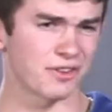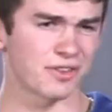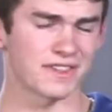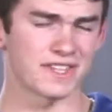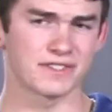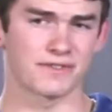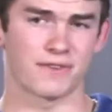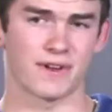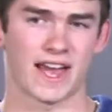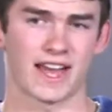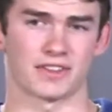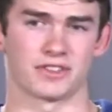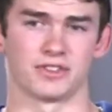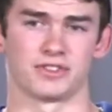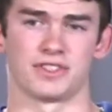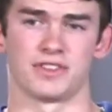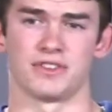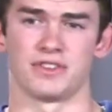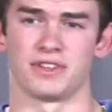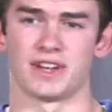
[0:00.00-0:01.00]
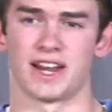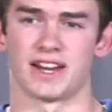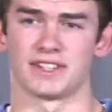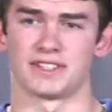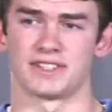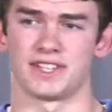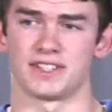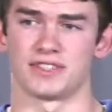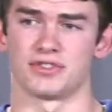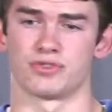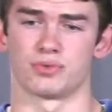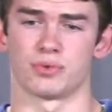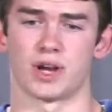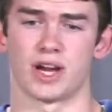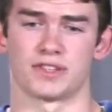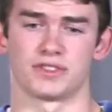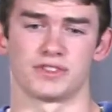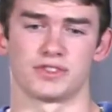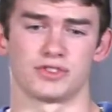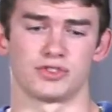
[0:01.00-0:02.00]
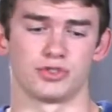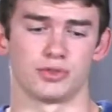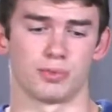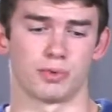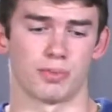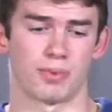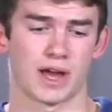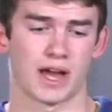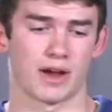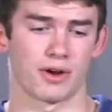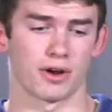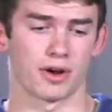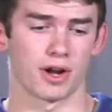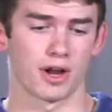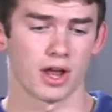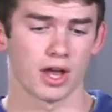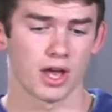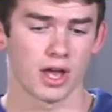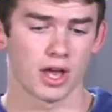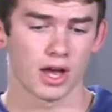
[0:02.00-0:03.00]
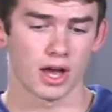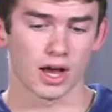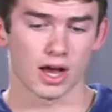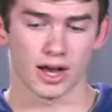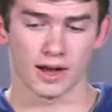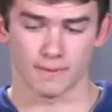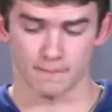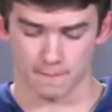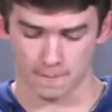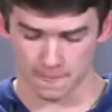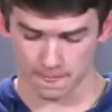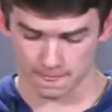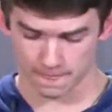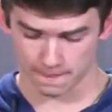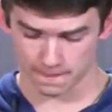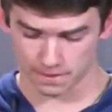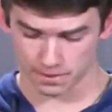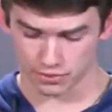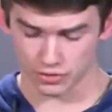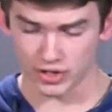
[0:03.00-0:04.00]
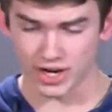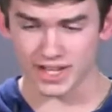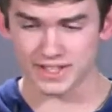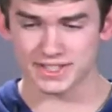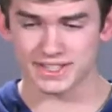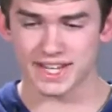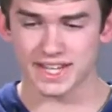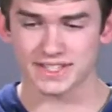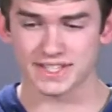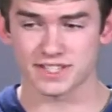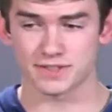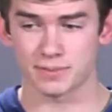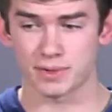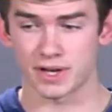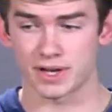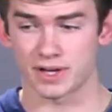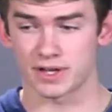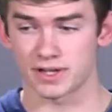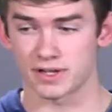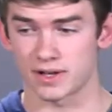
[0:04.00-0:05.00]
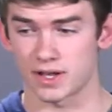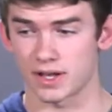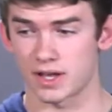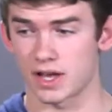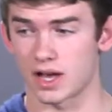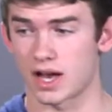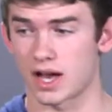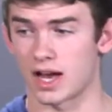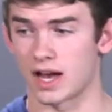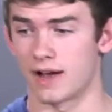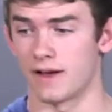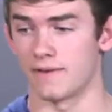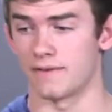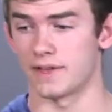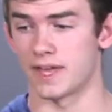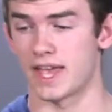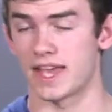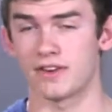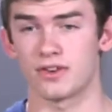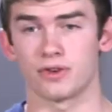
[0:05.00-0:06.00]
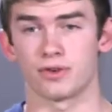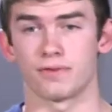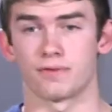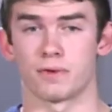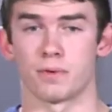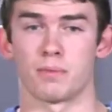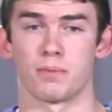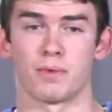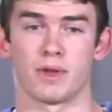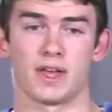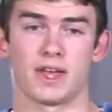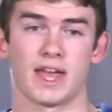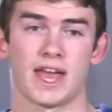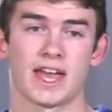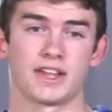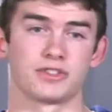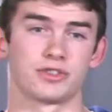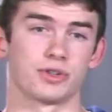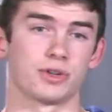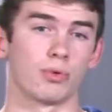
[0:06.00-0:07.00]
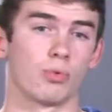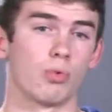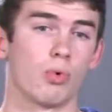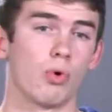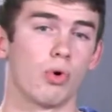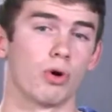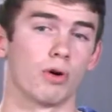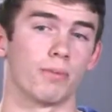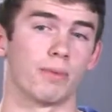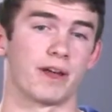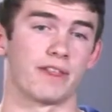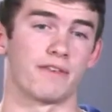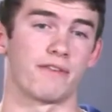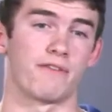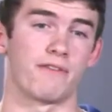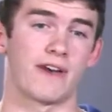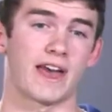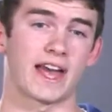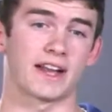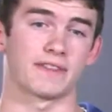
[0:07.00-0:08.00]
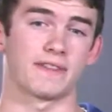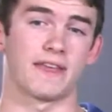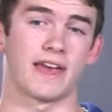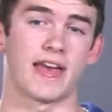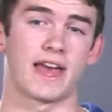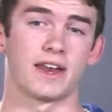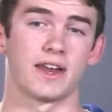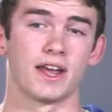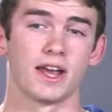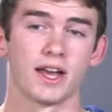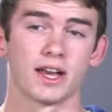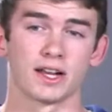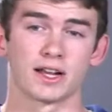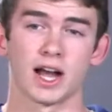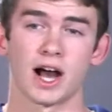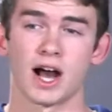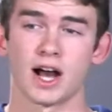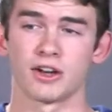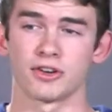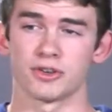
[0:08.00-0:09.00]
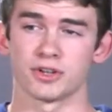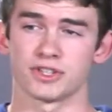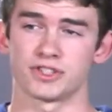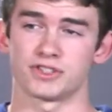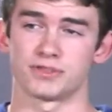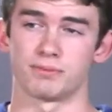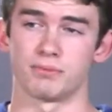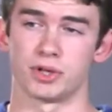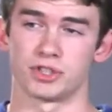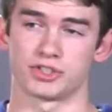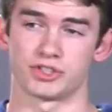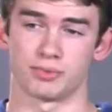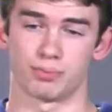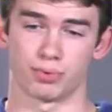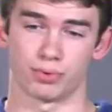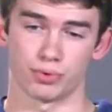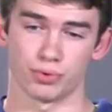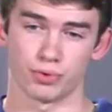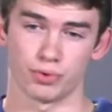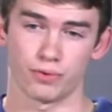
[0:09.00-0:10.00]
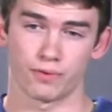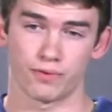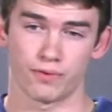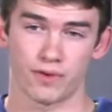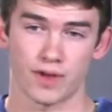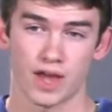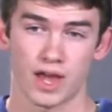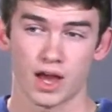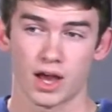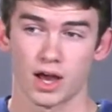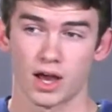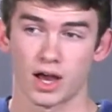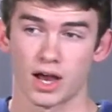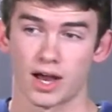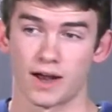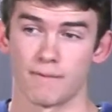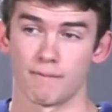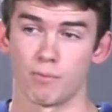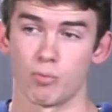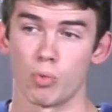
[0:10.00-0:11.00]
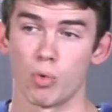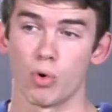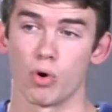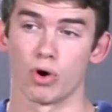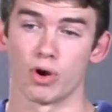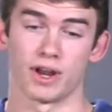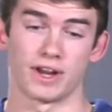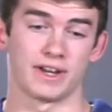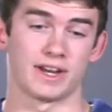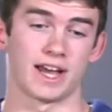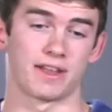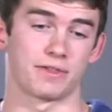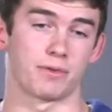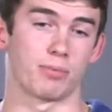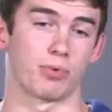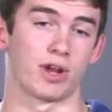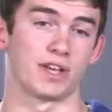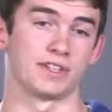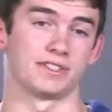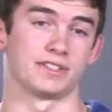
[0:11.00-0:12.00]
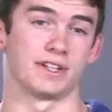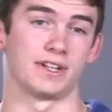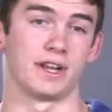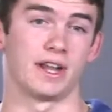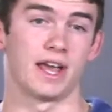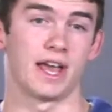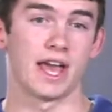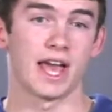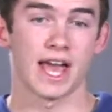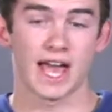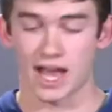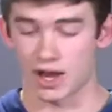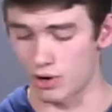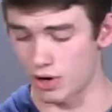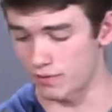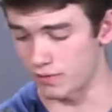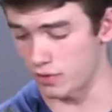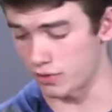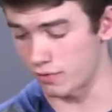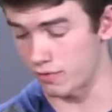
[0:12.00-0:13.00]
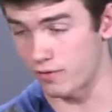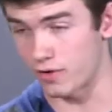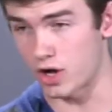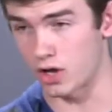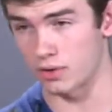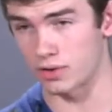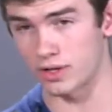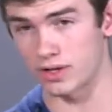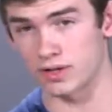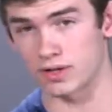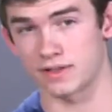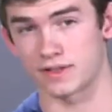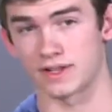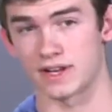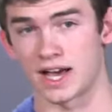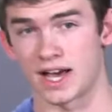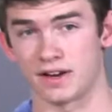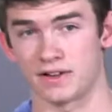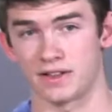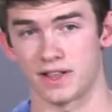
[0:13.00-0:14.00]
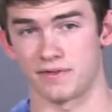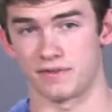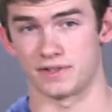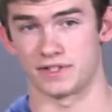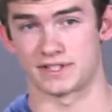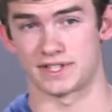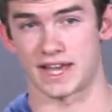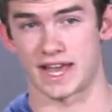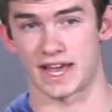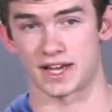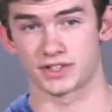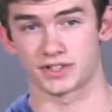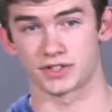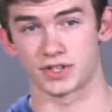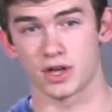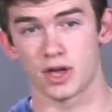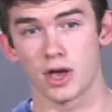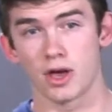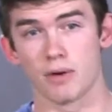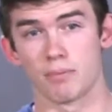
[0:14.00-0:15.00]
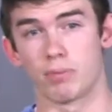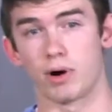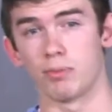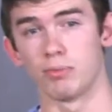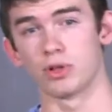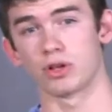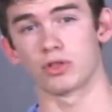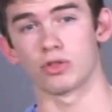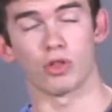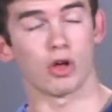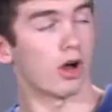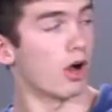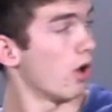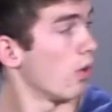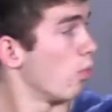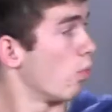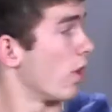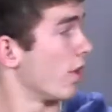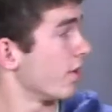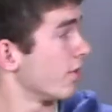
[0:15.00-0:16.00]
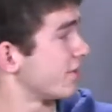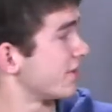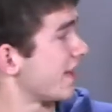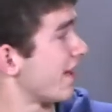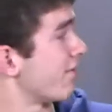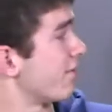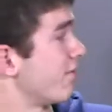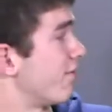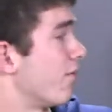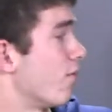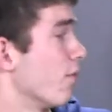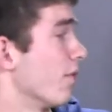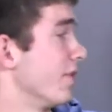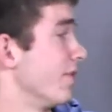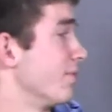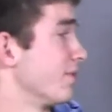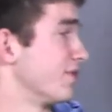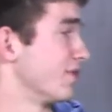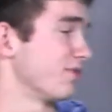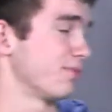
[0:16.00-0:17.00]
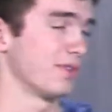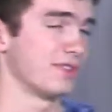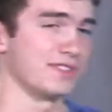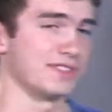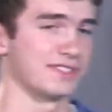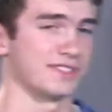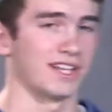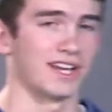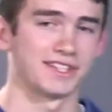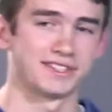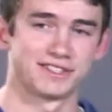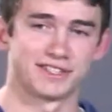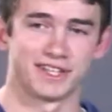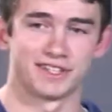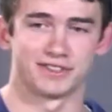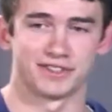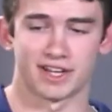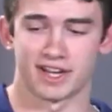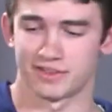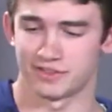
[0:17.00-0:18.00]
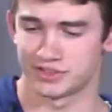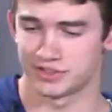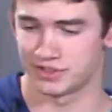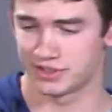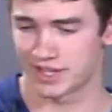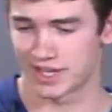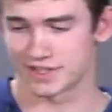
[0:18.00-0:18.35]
these factors in the United States' rise as a superpower, the United States has been hindered from entering war by the fact that Congress must approve war and not the president. However, following the 9/11 attacks, Public Law 10740, which is what this slide says, obviously you